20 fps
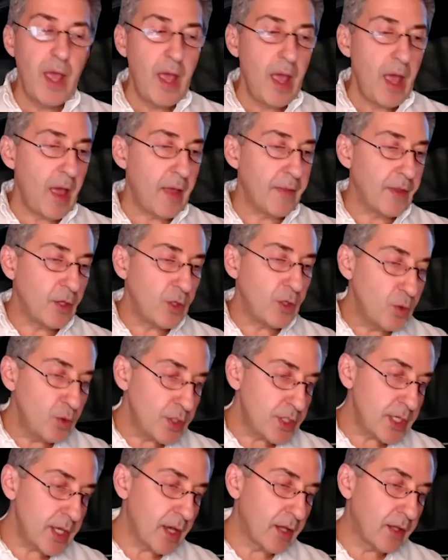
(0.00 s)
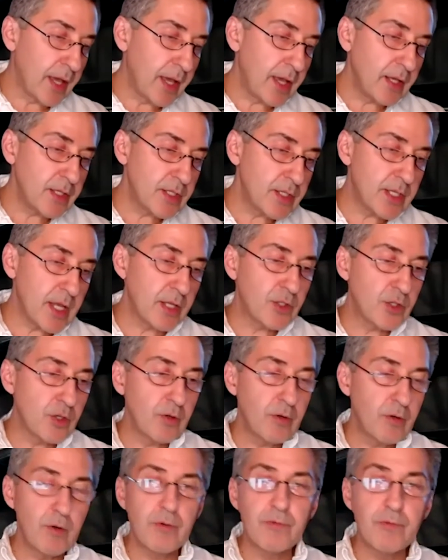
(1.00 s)
and the UCLA
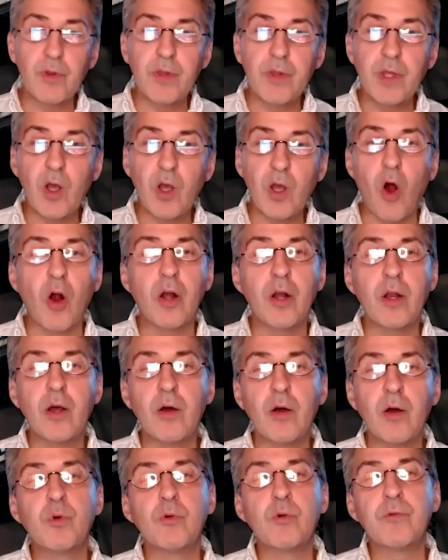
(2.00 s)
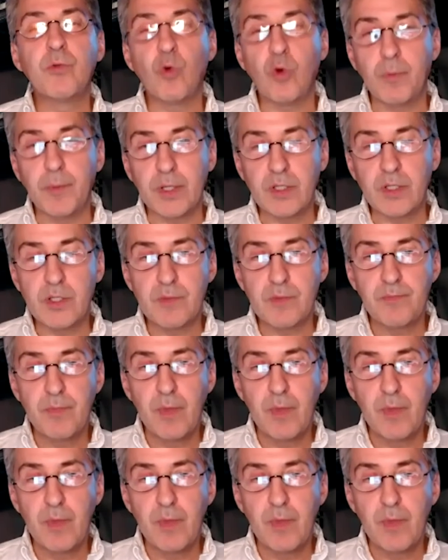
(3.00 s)
Center for the Art of Performance.